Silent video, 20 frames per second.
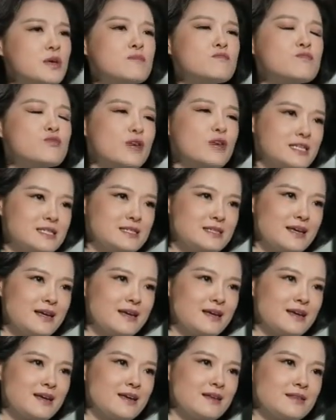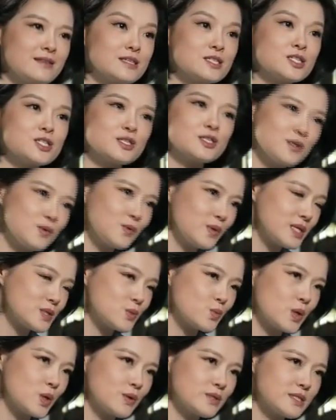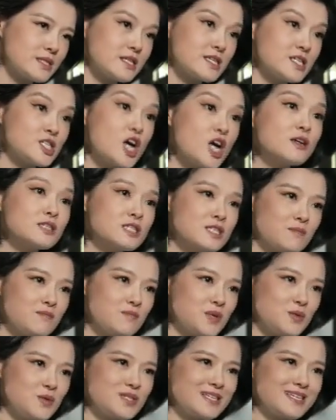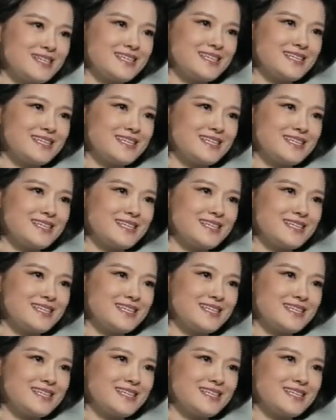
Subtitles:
embracing the chill as well as the chanting beauty